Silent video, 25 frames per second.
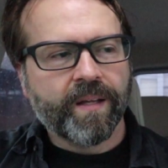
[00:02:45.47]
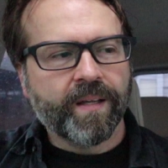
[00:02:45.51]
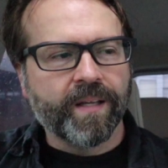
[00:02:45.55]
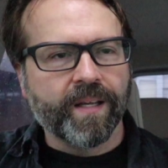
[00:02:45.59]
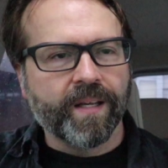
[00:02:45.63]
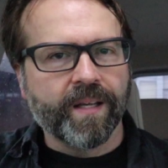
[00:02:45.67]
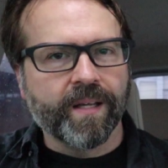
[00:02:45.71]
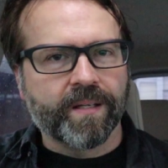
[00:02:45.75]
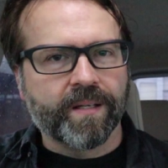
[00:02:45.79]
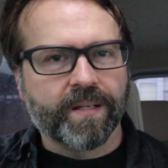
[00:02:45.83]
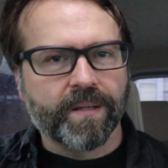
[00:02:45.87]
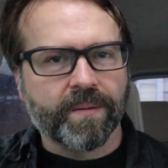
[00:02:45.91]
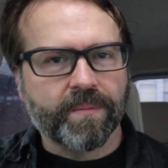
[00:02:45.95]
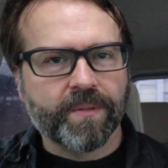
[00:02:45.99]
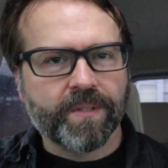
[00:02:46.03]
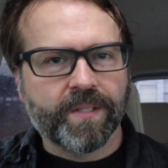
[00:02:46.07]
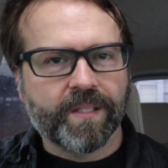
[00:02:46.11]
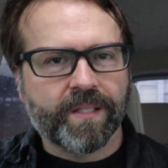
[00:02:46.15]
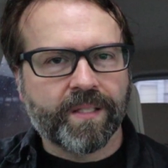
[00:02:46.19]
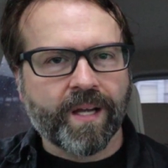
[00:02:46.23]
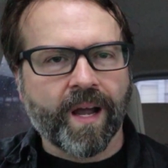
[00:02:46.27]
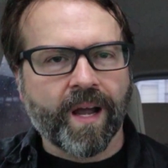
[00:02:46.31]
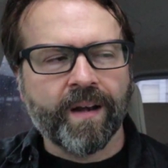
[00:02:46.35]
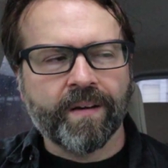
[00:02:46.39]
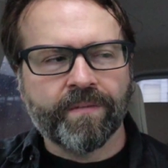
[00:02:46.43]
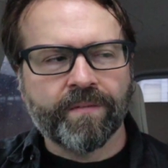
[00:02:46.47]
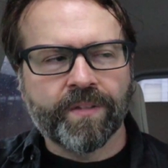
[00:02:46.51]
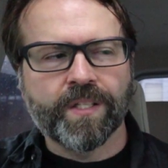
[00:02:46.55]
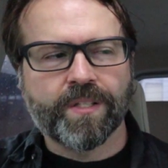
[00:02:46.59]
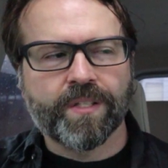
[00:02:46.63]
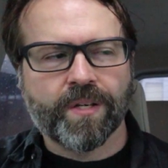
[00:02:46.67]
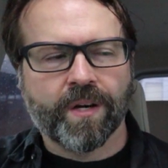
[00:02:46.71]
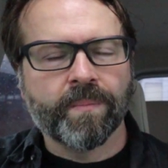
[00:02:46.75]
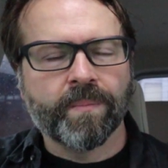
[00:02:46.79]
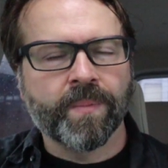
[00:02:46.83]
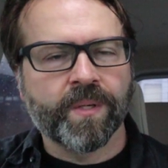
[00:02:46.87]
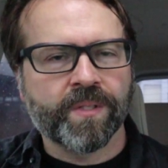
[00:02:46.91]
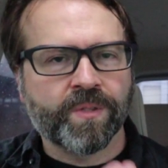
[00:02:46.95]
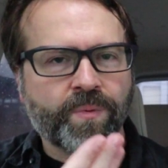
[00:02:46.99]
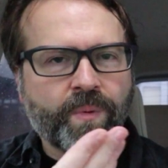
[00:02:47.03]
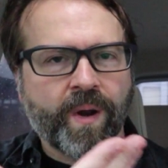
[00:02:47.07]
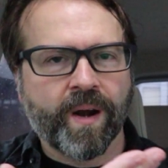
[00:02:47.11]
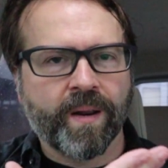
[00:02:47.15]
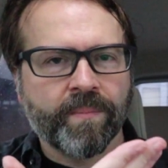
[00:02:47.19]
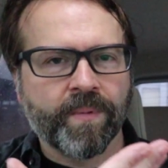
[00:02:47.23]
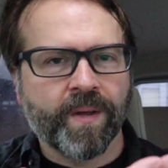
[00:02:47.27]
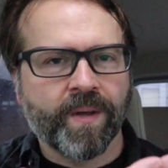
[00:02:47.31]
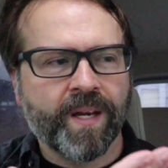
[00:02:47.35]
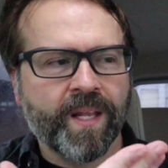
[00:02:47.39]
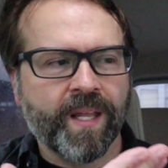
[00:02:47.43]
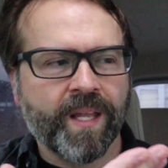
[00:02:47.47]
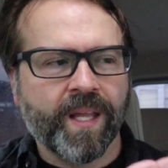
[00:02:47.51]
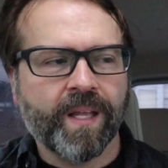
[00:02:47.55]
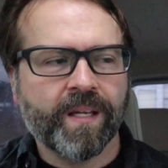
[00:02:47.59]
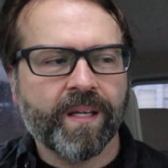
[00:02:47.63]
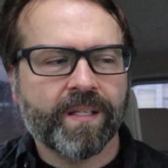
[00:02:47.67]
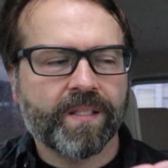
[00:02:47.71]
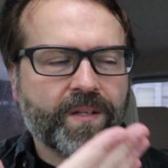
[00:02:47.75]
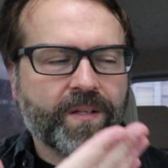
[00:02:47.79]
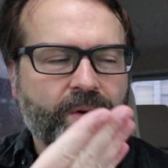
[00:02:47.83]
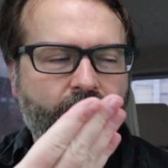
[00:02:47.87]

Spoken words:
it kind of determines what I'm going to eat.